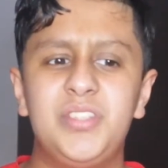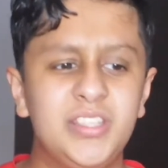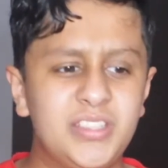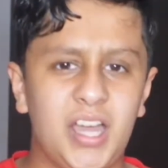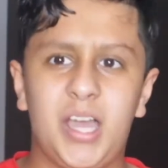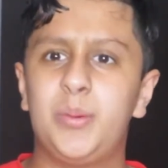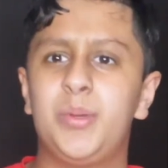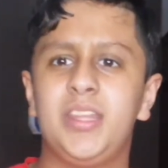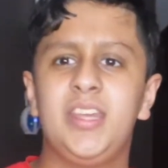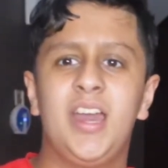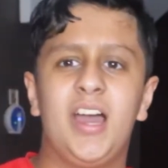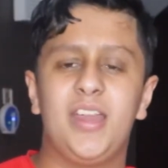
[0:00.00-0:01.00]
his
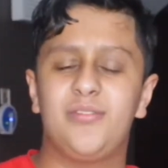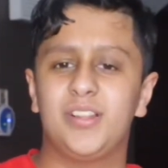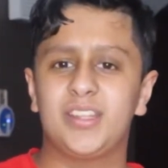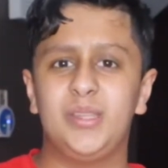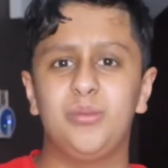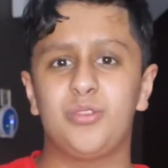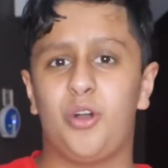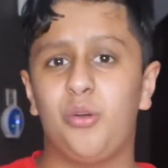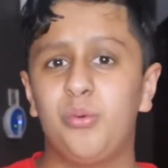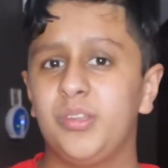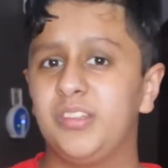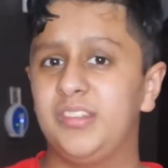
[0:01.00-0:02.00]
comedy. I felt like he was
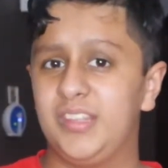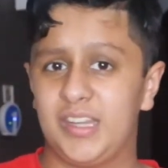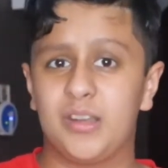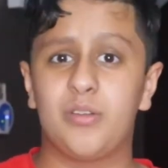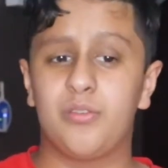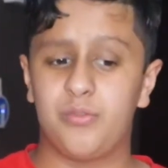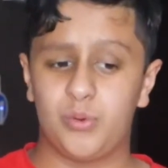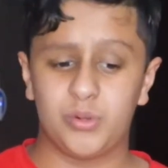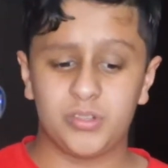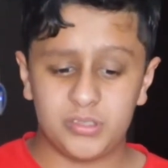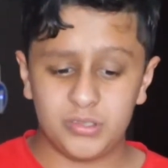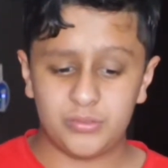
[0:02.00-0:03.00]
always there
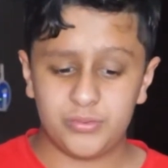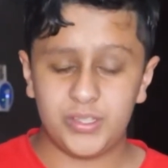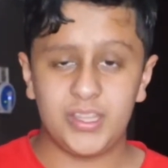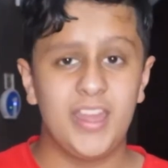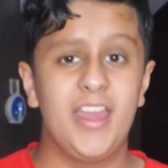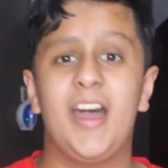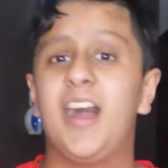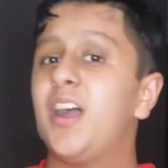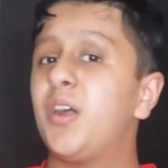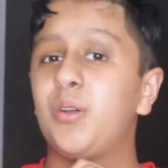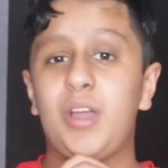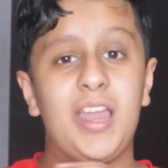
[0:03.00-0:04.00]
for Sophie.
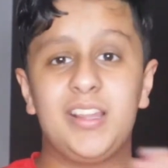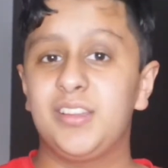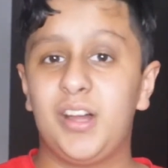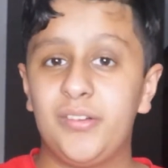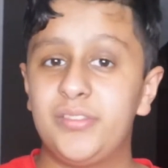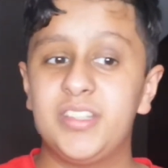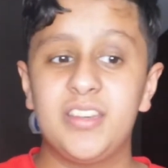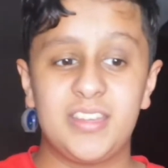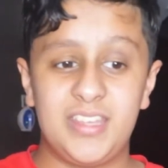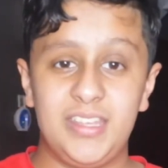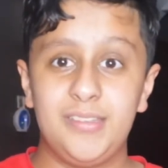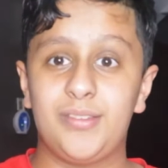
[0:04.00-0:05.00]
I loved
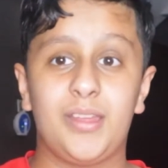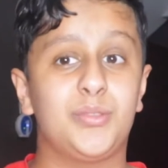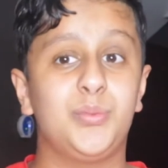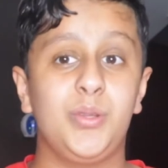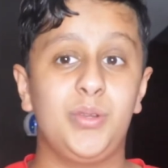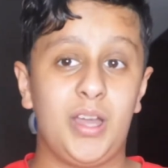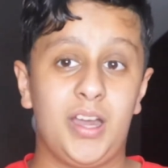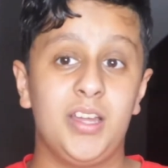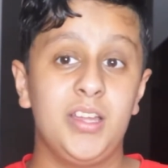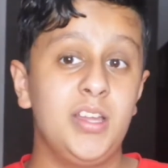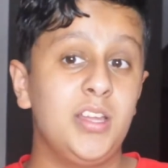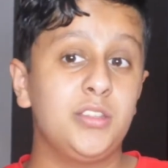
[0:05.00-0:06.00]
Keith as we got
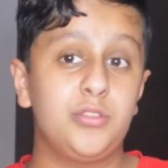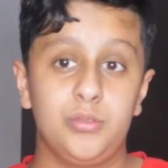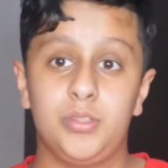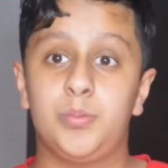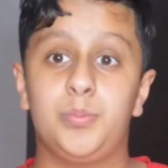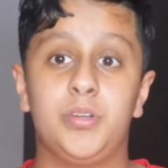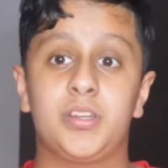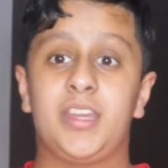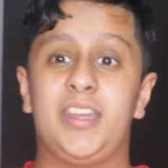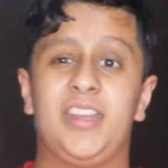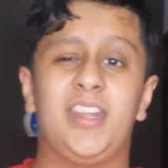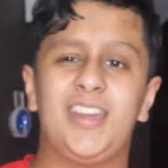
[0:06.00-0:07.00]
through this book,
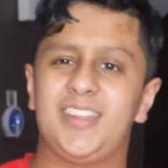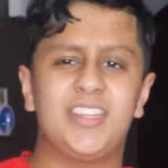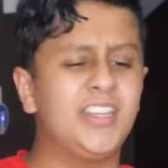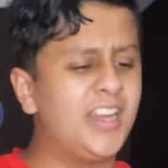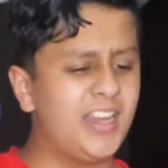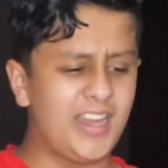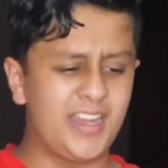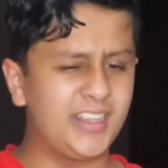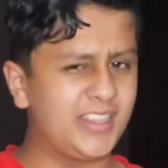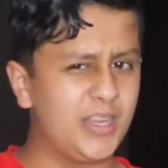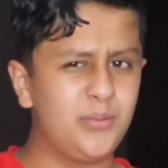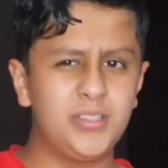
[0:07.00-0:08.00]
and I
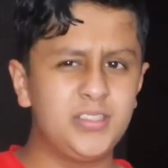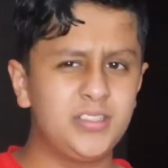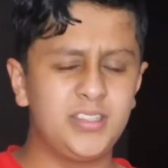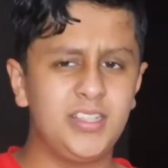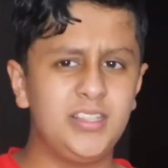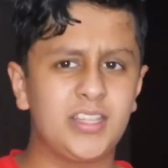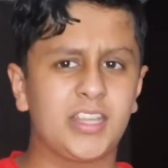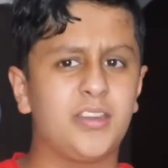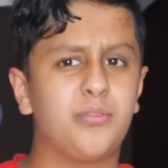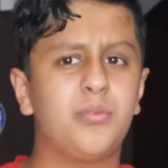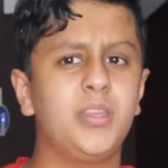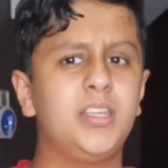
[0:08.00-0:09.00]
can't wait to see like
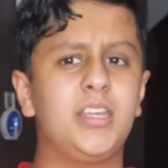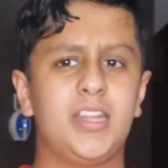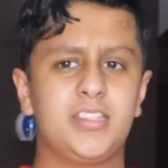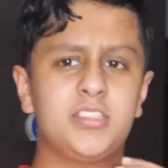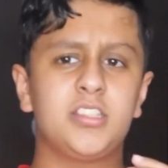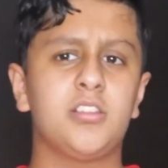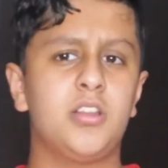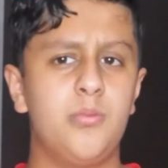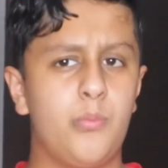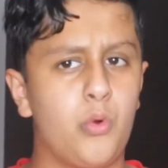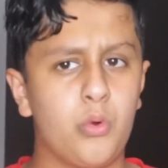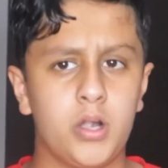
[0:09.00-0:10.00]
if we get to learn
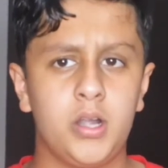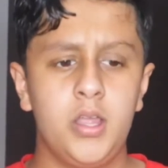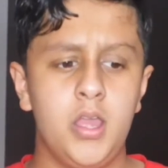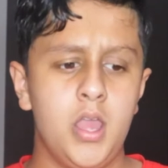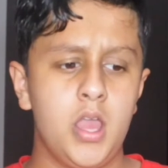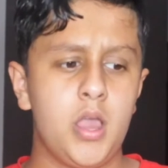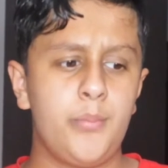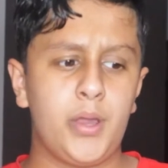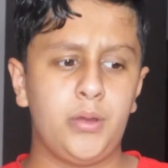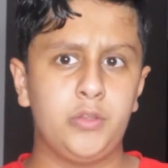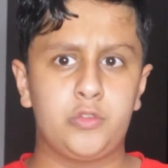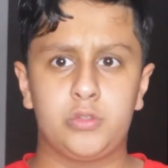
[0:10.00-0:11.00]
more
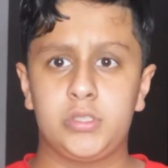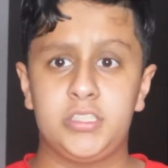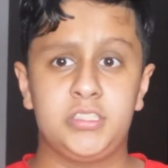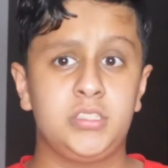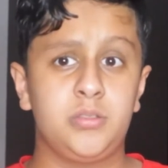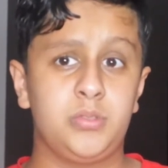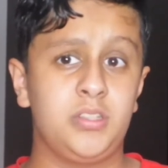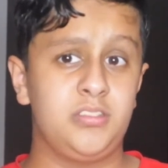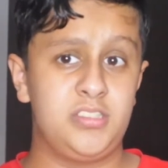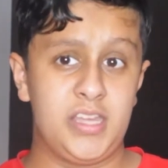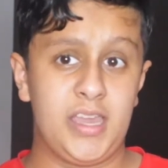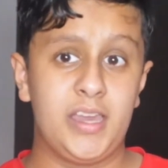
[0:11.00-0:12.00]
about his relationship with his
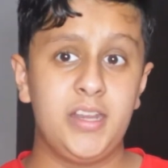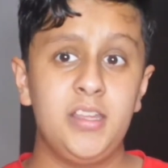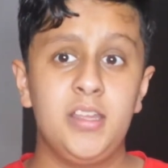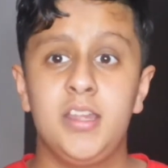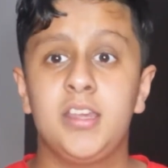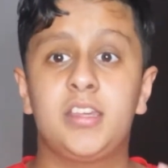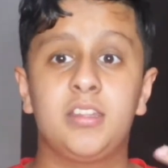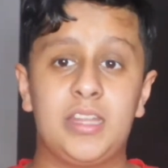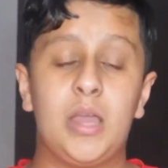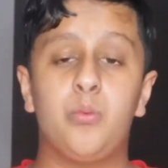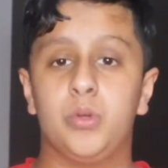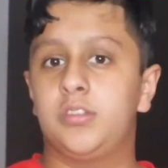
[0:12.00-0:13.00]
dad, because
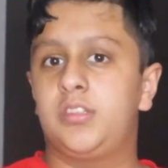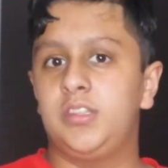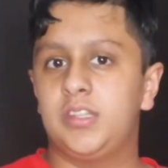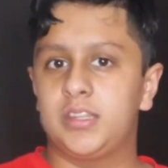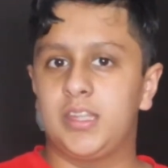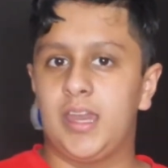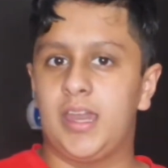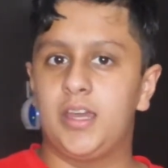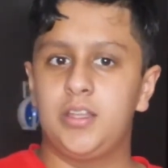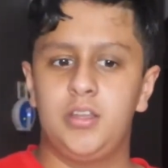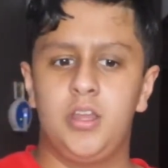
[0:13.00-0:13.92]
that one scene that they had